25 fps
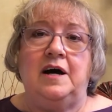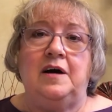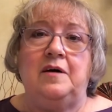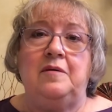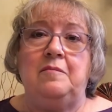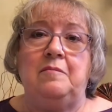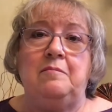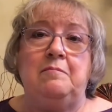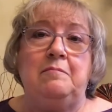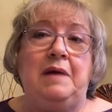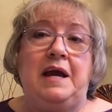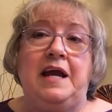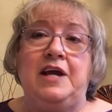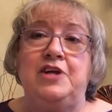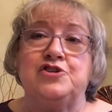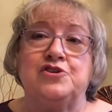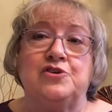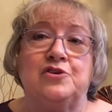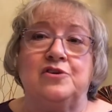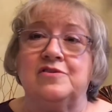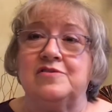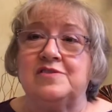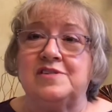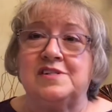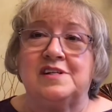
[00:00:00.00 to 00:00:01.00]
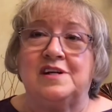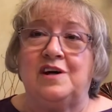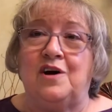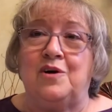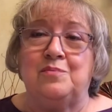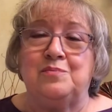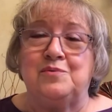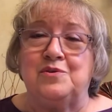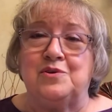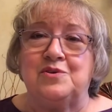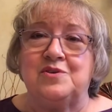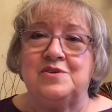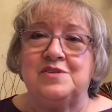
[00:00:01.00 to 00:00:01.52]
major
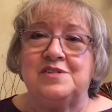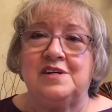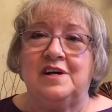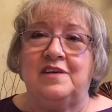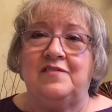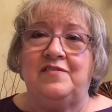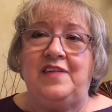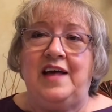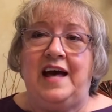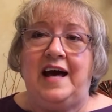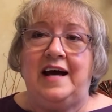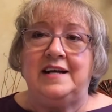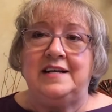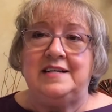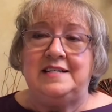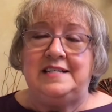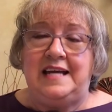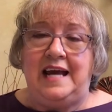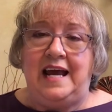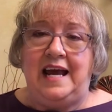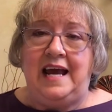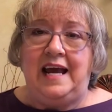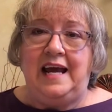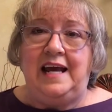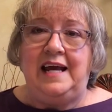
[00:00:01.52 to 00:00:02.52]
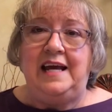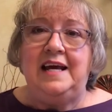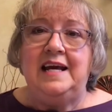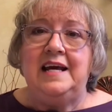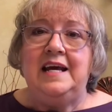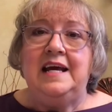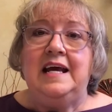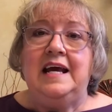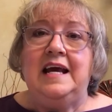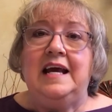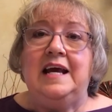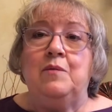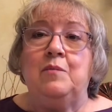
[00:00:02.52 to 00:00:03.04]
sculptors of that day
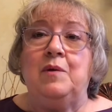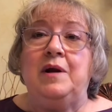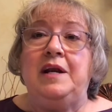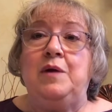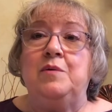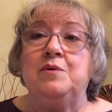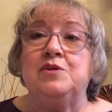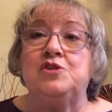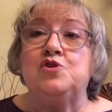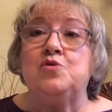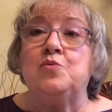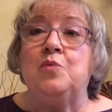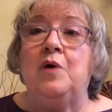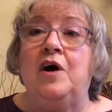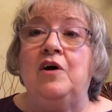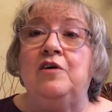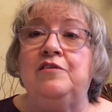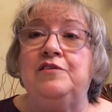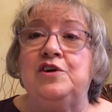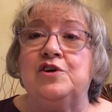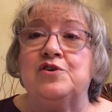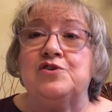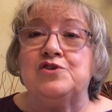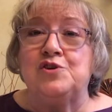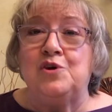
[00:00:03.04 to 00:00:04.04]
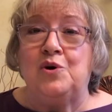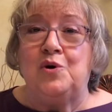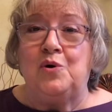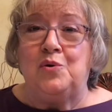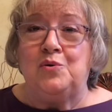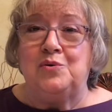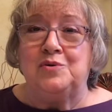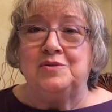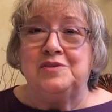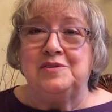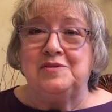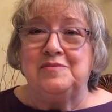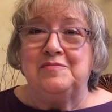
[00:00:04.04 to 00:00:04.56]
when he was 12 years
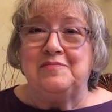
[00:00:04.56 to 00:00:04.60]
old.